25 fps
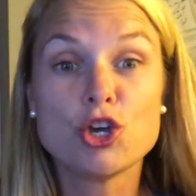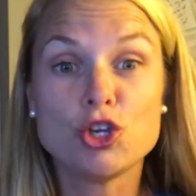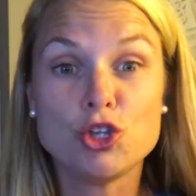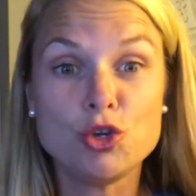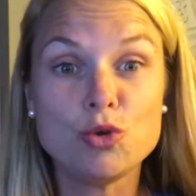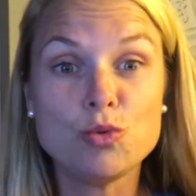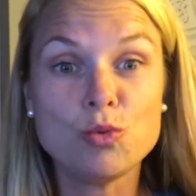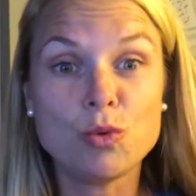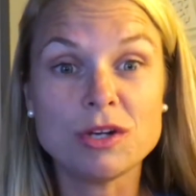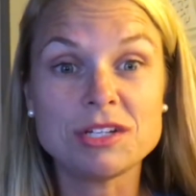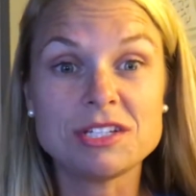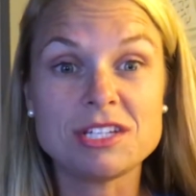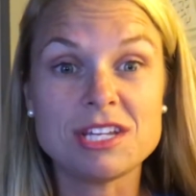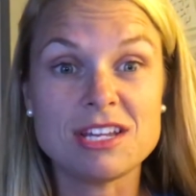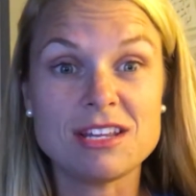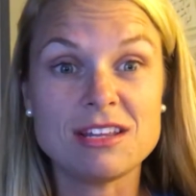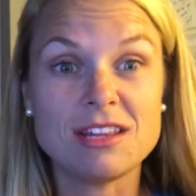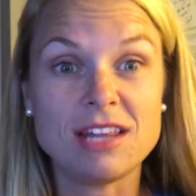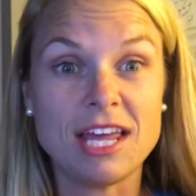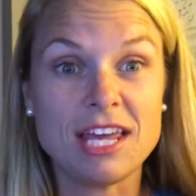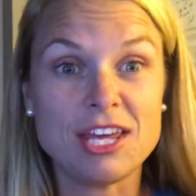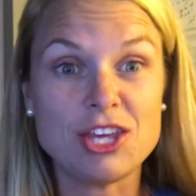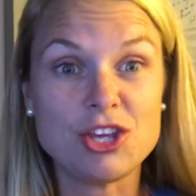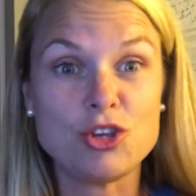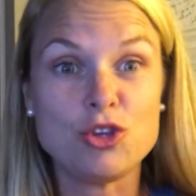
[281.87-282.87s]
you want to
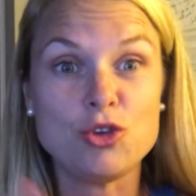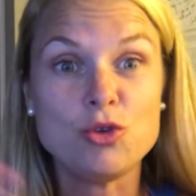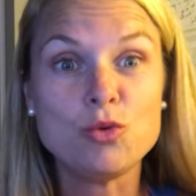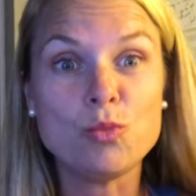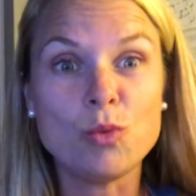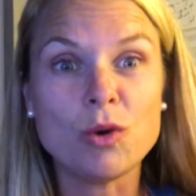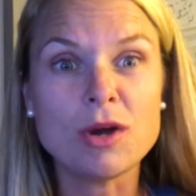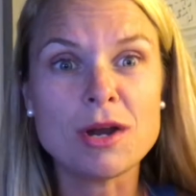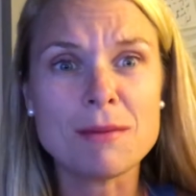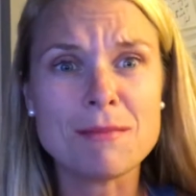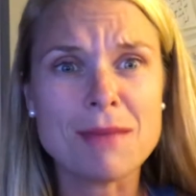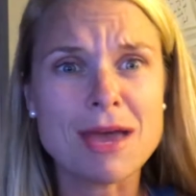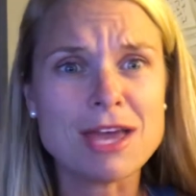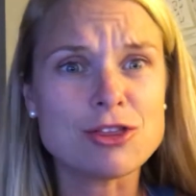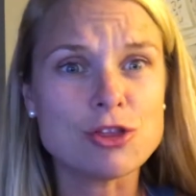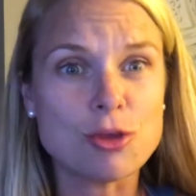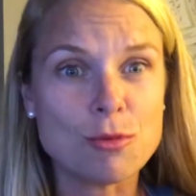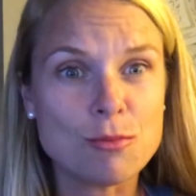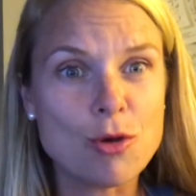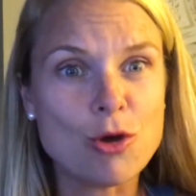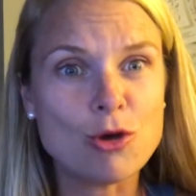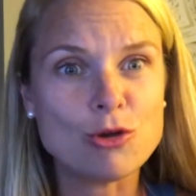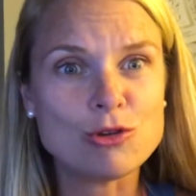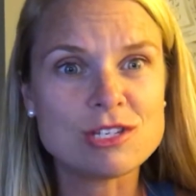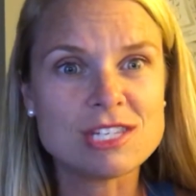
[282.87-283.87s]
like you want to make the
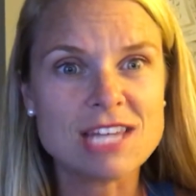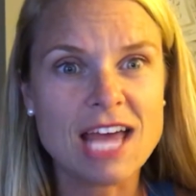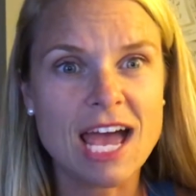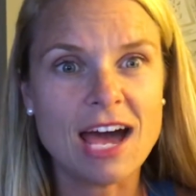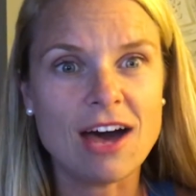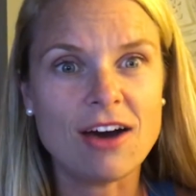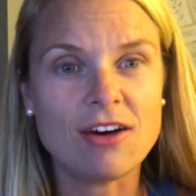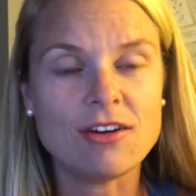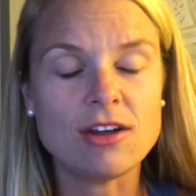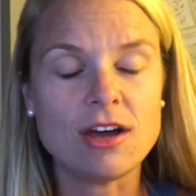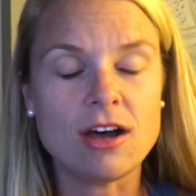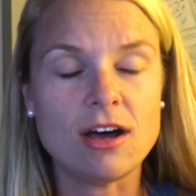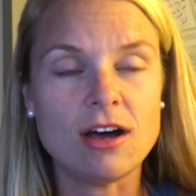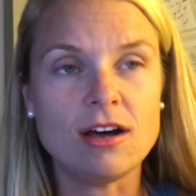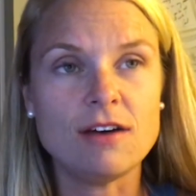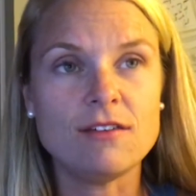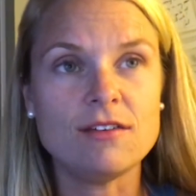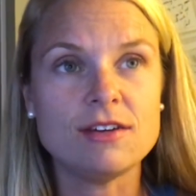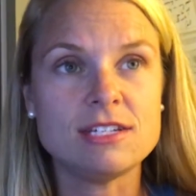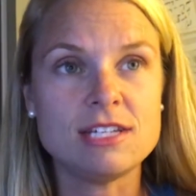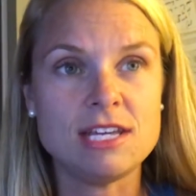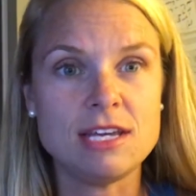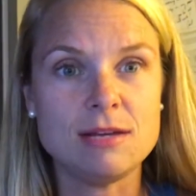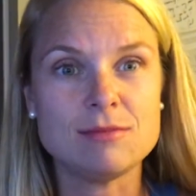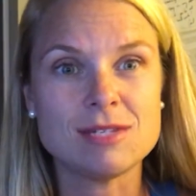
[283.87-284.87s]
most out
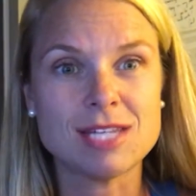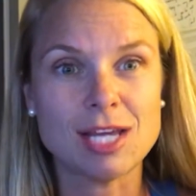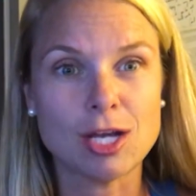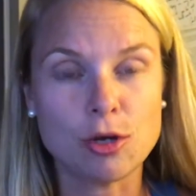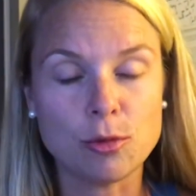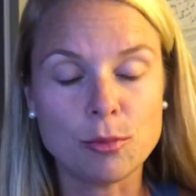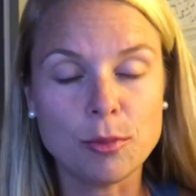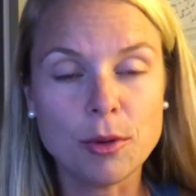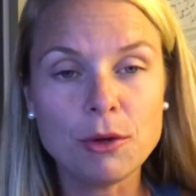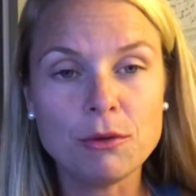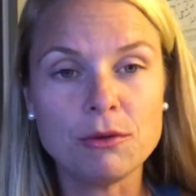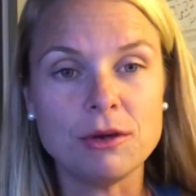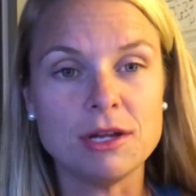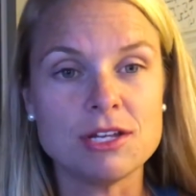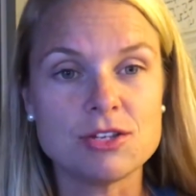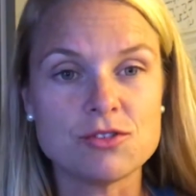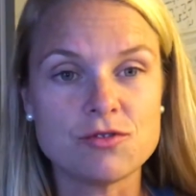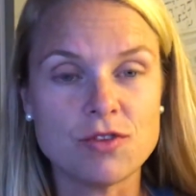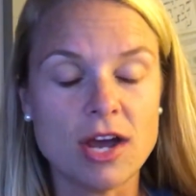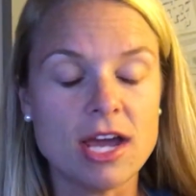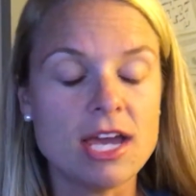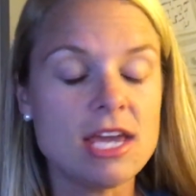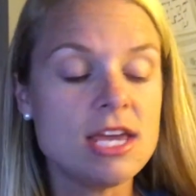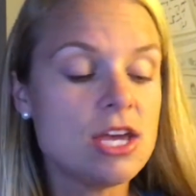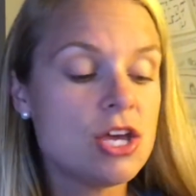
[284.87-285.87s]
of a team cycle bonus
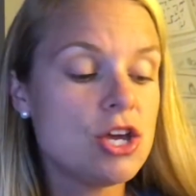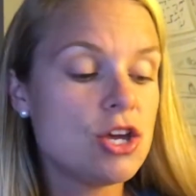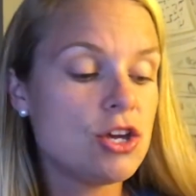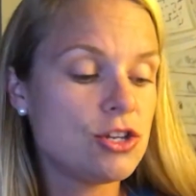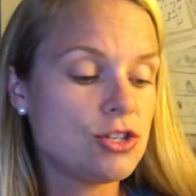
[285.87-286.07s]
right